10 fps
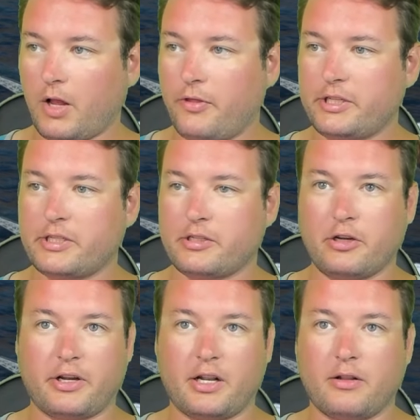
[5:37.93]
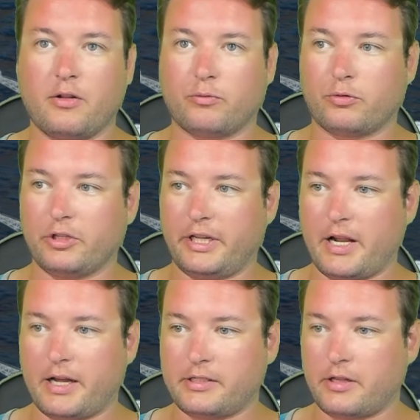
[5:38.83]
This is looking really
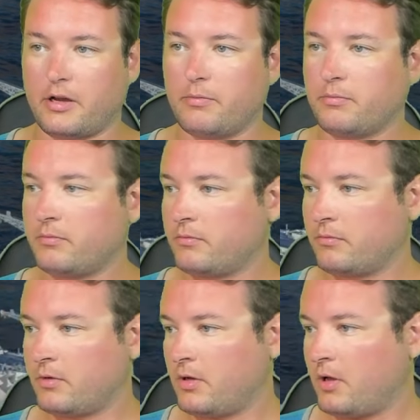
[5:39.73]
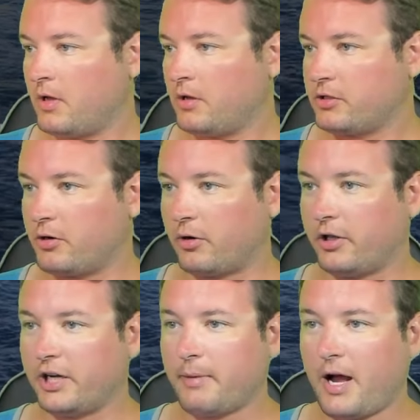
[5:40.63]
nice though. So
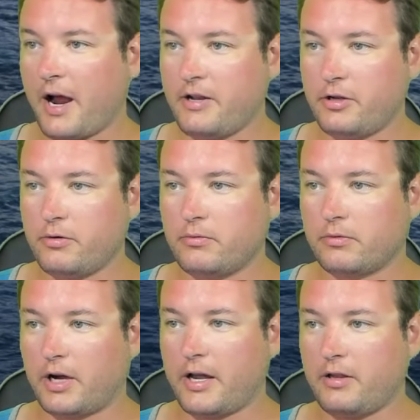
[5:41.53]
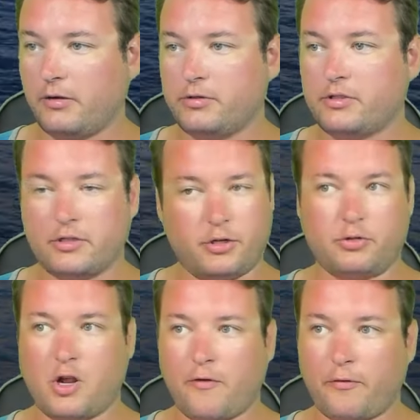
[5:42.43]
clear behind you, right? Use
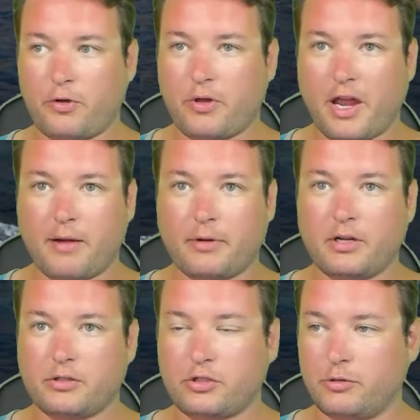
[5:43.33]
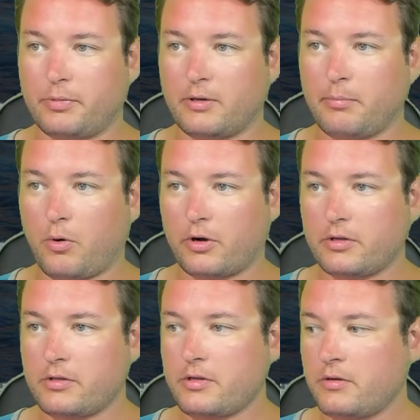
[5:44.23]
overview camera, super
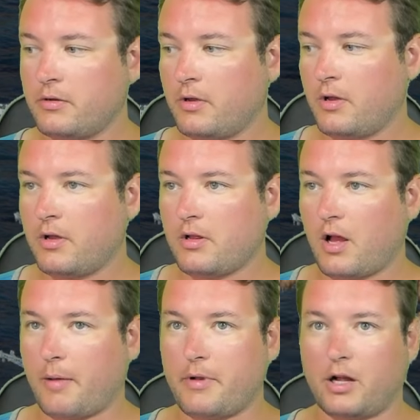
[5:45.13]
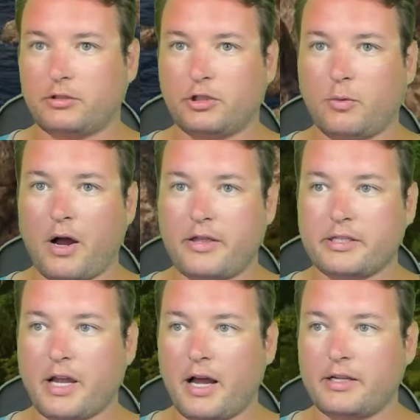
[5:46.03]
important. I'm not sure why
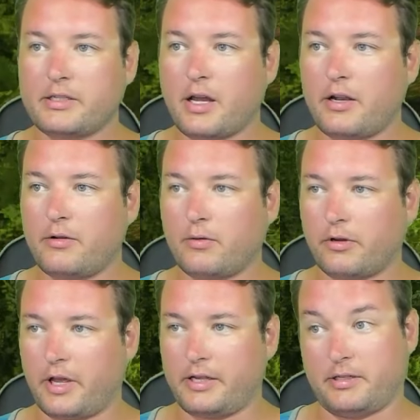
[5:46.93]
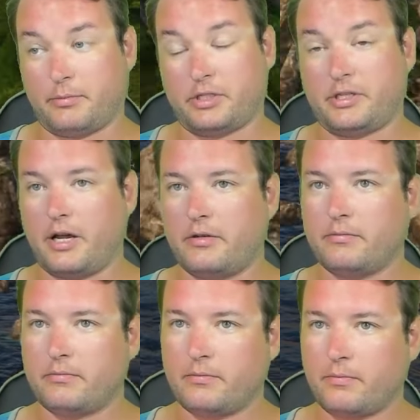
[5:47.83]
this guy decided to... Okay, he's almost dead.
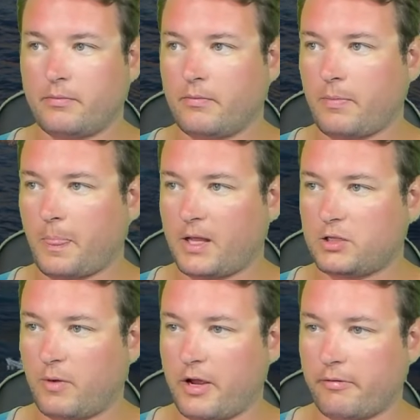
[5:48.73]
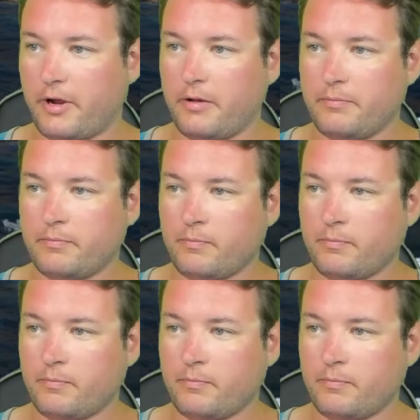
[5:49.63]
That's why he ran.